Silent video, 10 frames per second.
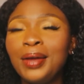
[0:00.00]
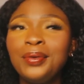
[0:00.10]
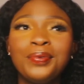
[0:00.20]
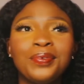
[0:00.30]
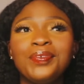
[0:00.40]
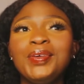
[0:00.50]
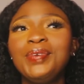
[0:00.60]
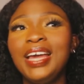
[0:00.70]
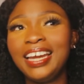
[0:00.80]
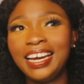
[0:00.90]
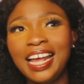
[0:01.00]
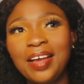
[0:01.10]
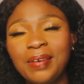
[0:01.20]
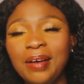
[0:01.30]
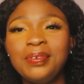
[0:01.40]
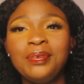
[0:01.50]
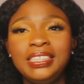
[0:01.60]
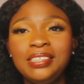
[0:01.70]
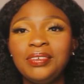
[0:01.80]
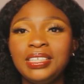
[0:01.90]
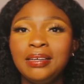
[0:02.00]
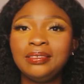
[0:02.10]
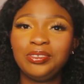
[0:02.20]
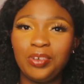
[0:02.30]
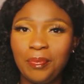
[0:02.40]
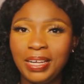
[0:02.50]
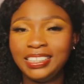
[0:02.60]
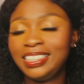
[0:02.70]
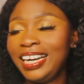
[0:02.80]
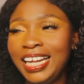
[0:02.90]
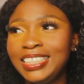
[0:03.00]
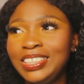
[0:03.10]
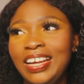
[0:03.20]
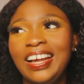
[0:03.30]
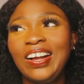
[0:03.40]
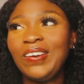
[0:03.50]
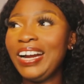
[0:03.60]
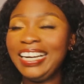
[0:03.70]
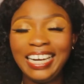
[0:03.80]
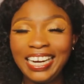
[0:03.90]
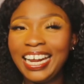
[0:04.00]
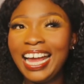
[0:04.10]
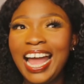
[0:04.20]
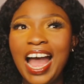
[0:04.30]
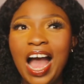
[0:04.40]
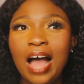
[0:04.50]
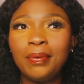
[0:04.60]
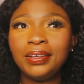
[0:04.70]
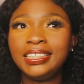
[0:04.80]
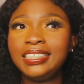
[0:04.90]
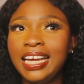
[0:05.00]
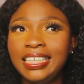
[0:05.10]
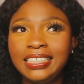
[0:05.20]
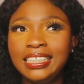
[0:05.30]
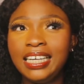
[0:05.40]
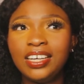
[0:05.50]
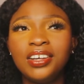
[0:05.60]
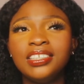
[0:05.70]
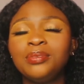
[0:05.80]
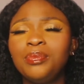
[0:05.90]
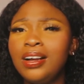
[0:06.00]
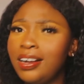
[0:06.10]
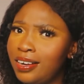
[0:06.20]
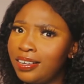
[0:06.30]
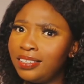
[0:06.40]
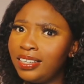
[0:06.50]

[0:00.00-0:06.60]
I don't know, Vivian and M, I've been waiting for them to drop masterclass so I can go and learn about this editing, because bro,